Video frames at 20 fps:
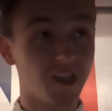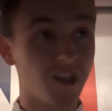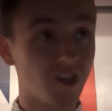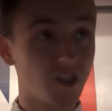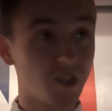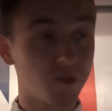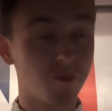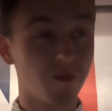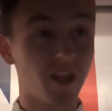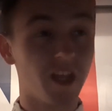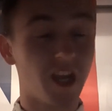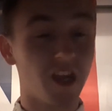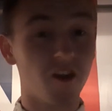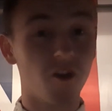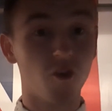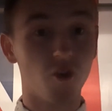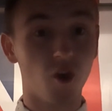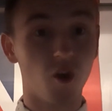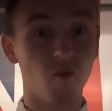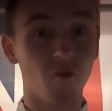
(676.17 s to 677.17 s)
explain
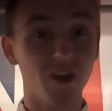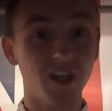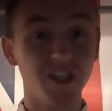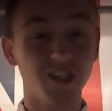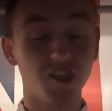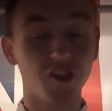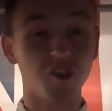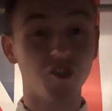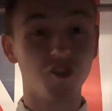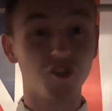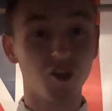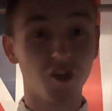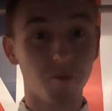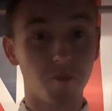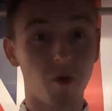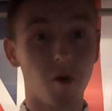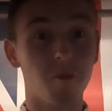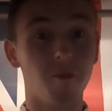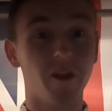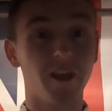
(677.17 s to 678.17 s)
their reasons to the
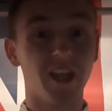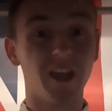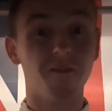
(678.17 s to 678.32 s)
public